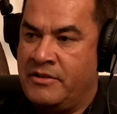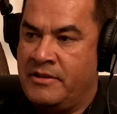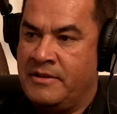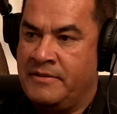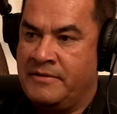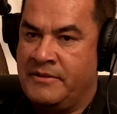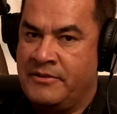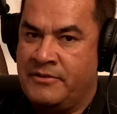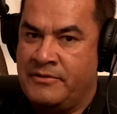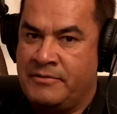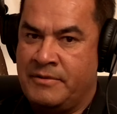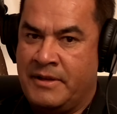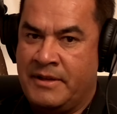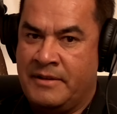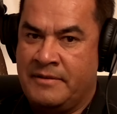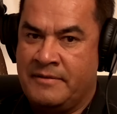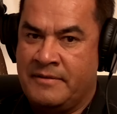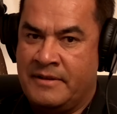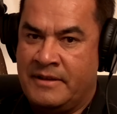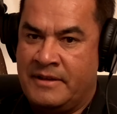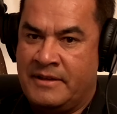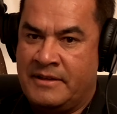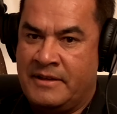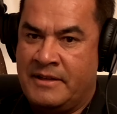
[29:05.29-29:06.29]
of the street
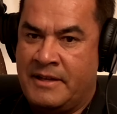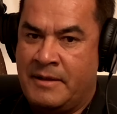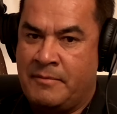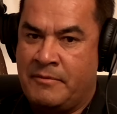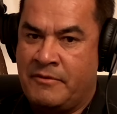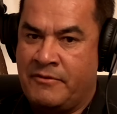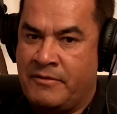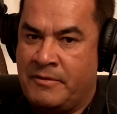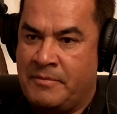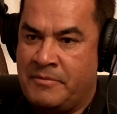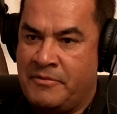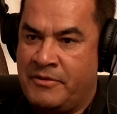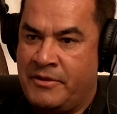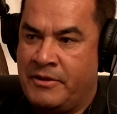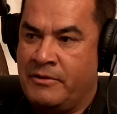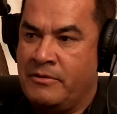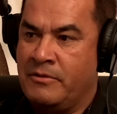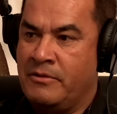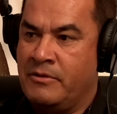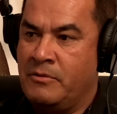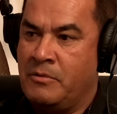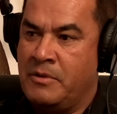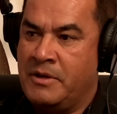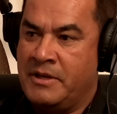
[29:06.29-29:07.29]
on a number from
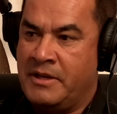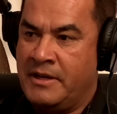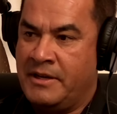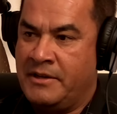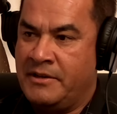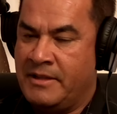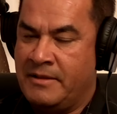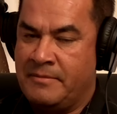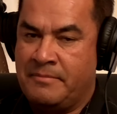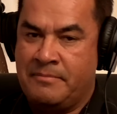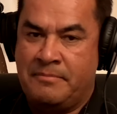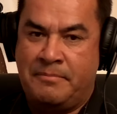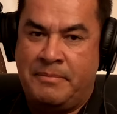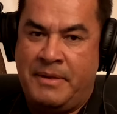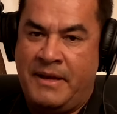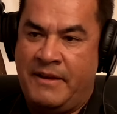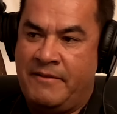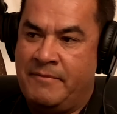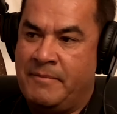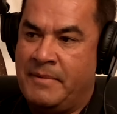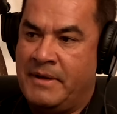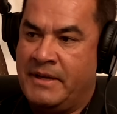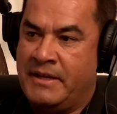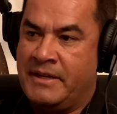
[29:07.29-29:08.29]
zero to 100, the
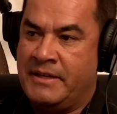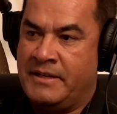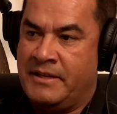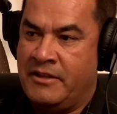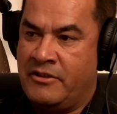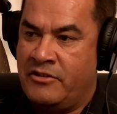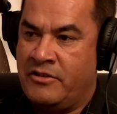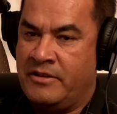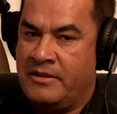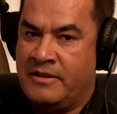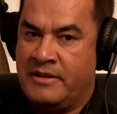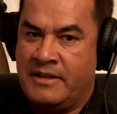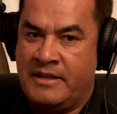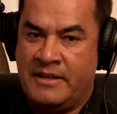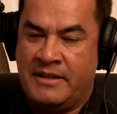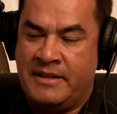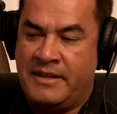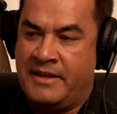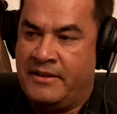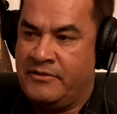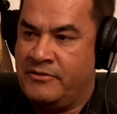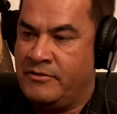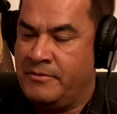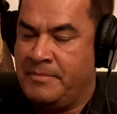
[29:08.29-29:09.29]
pavement condition
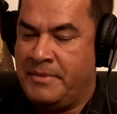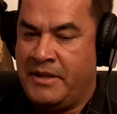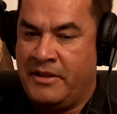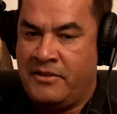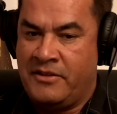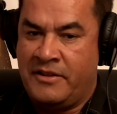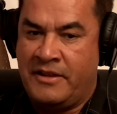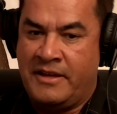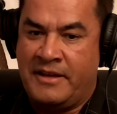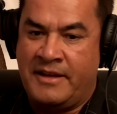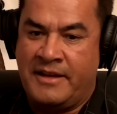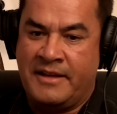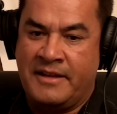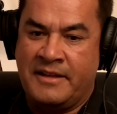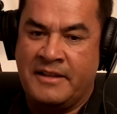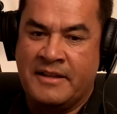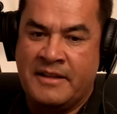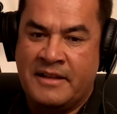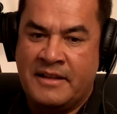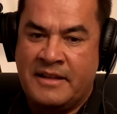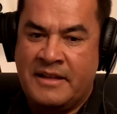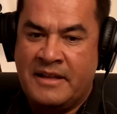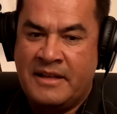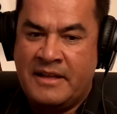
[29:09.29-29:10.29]
index or PCI.
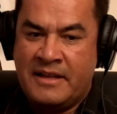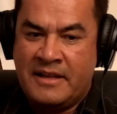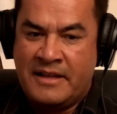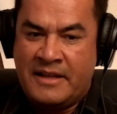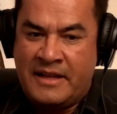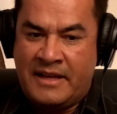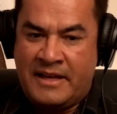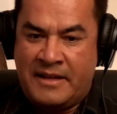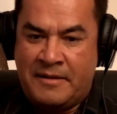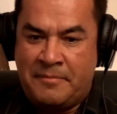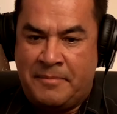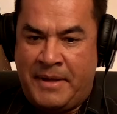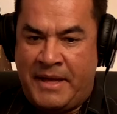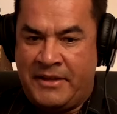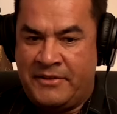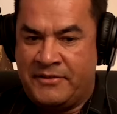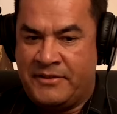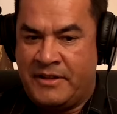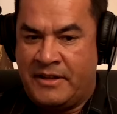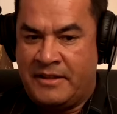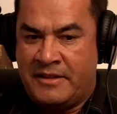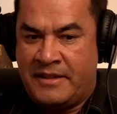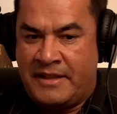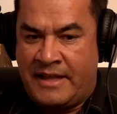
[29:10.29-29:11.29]
And
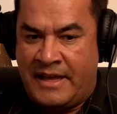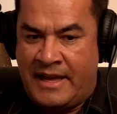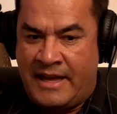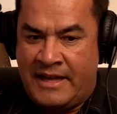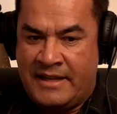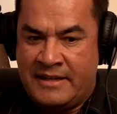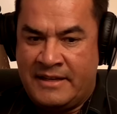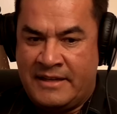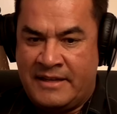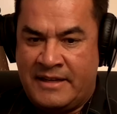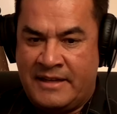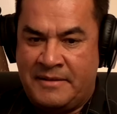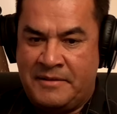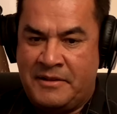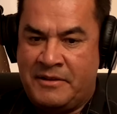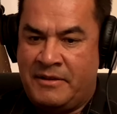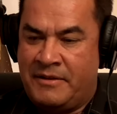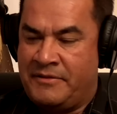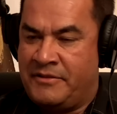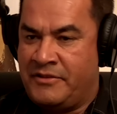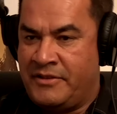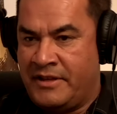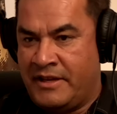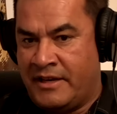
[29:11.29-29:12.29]
based on that, uh, you know,
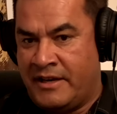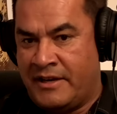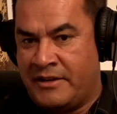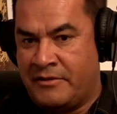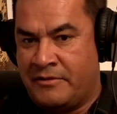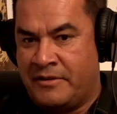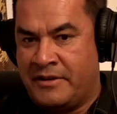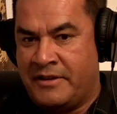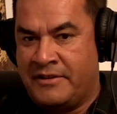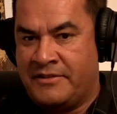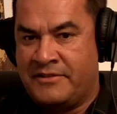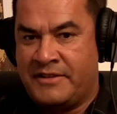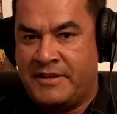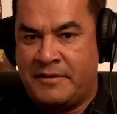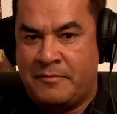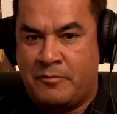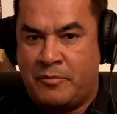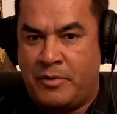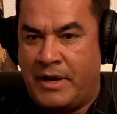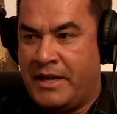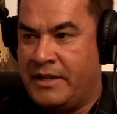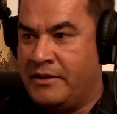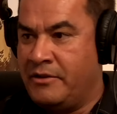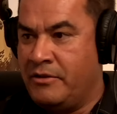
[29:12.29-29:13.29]
obviously 100 is a
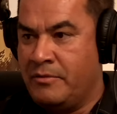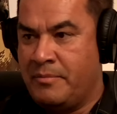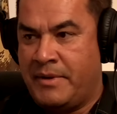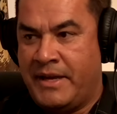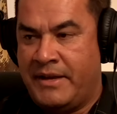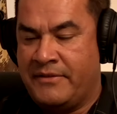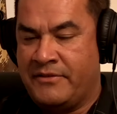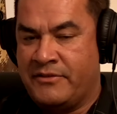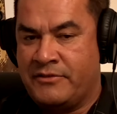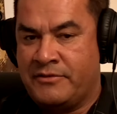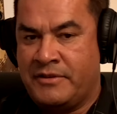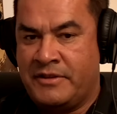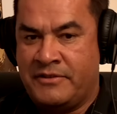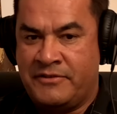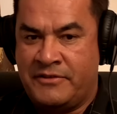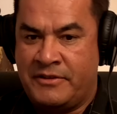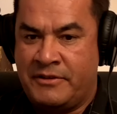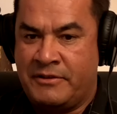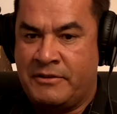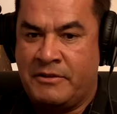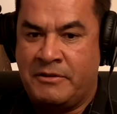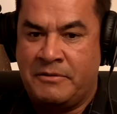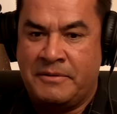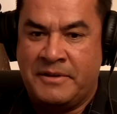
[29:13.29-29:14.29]
brand new paved street,
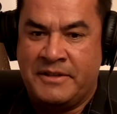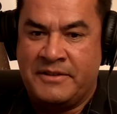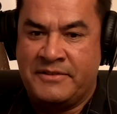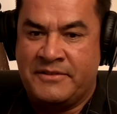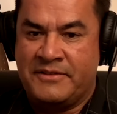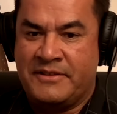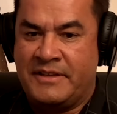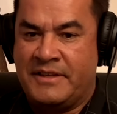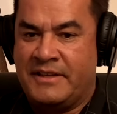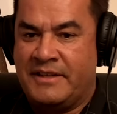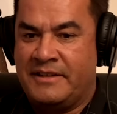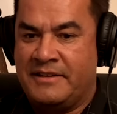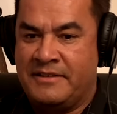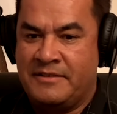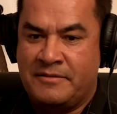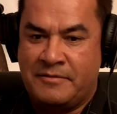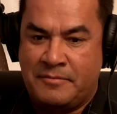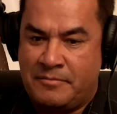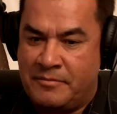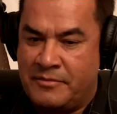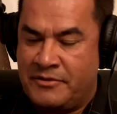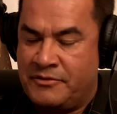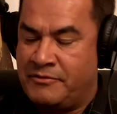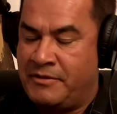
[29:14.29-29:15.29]
zero is a
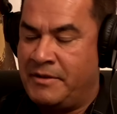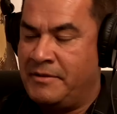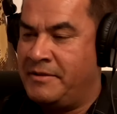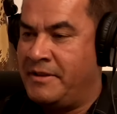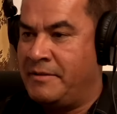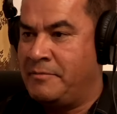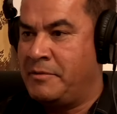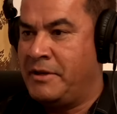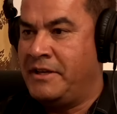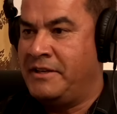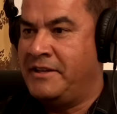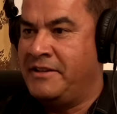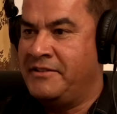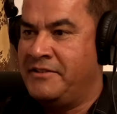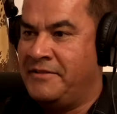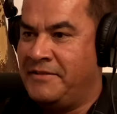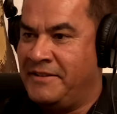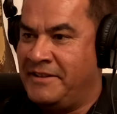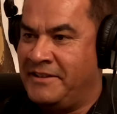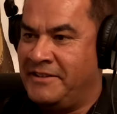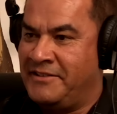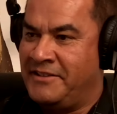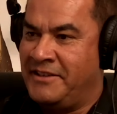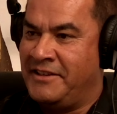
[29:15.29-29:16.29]
street that probably doesn't
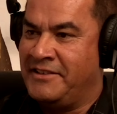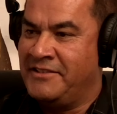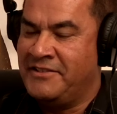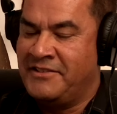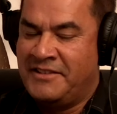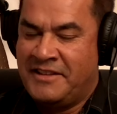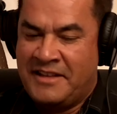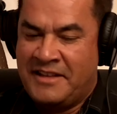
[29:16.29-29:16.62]
even exist.